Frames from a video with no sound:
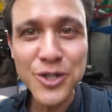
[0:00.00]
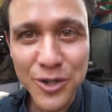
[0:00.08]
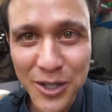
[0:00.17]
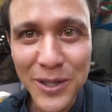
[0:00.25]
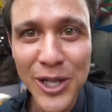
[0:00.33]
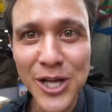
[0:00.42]

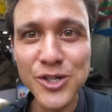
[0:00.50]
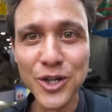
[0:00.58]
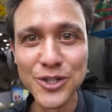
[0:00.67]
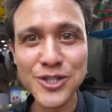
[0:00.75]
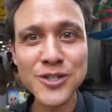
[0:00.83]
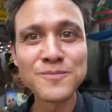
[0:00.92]
creamy
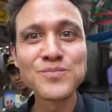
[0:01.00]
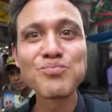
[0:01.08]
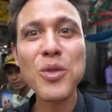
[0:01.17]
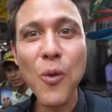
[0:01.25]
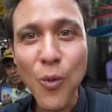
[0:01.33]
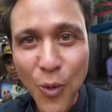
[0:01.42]
lentils
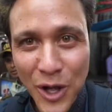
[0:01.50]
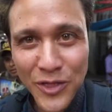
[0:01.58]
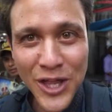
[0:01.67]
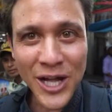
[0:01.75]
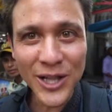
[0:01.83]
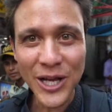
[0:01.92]
with
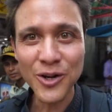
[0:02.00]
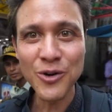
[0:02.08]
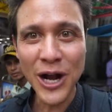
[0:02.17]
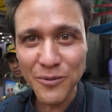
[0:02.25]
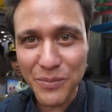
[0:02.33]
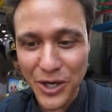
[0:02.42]
like
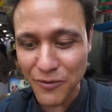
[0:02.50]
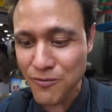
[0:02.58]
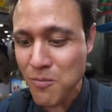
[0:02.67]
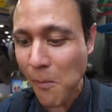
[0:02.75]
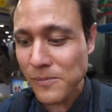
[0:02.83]
ground beef,